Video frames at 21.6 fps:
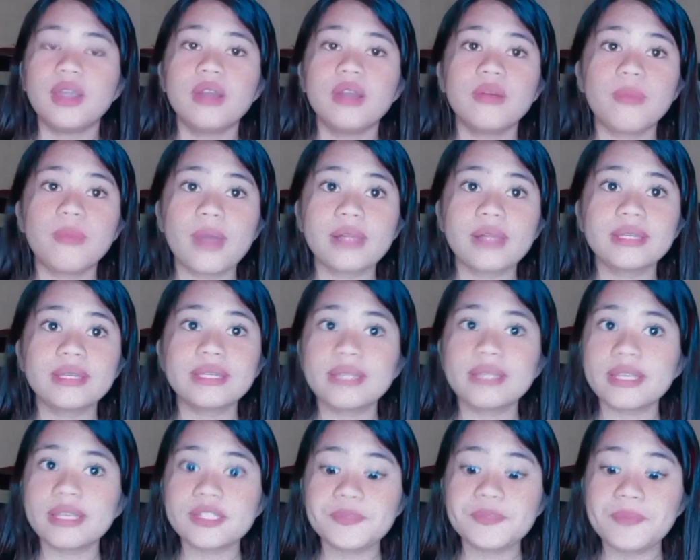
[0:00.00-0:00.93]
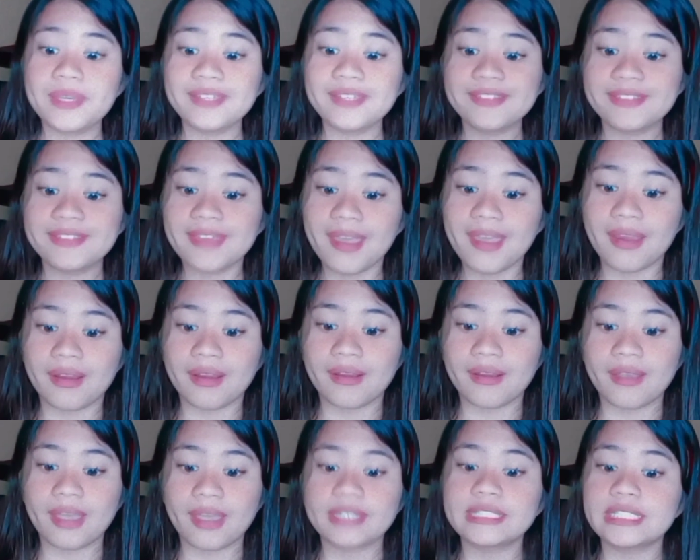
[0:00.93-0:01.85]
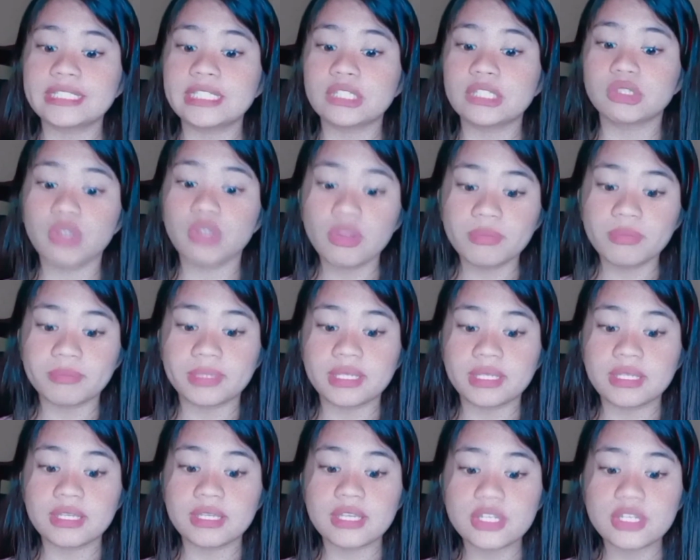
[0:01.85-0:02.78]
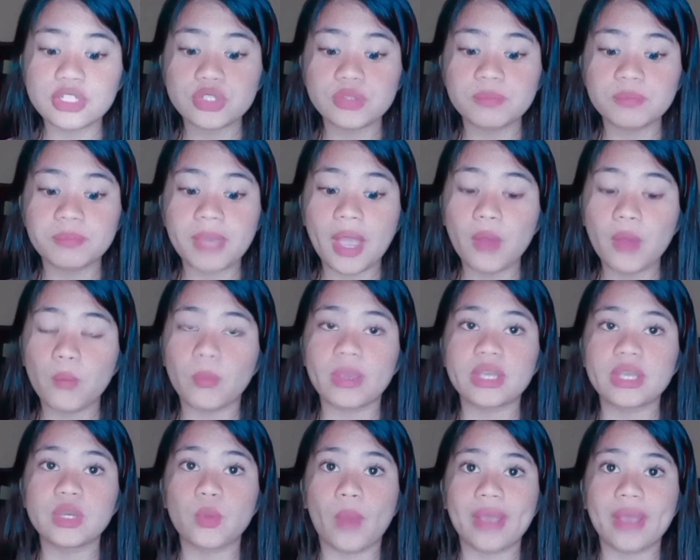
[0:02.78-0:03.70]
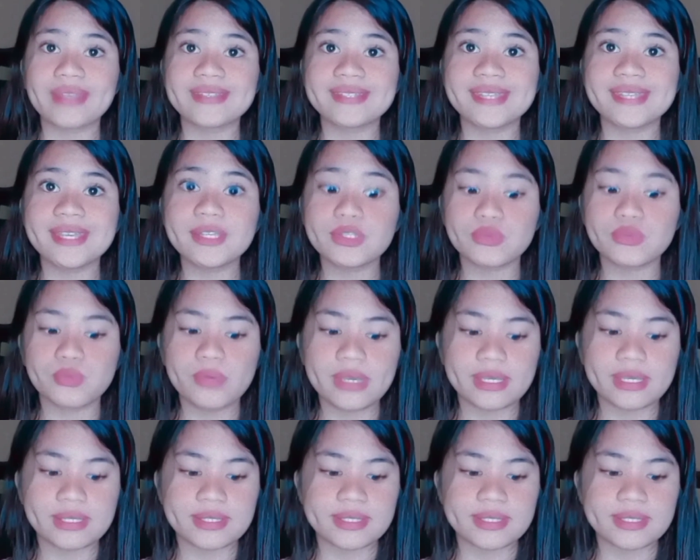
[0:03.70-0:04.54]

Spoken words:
"Well, he likes being there, and he told me he should be away quite 6 weeks.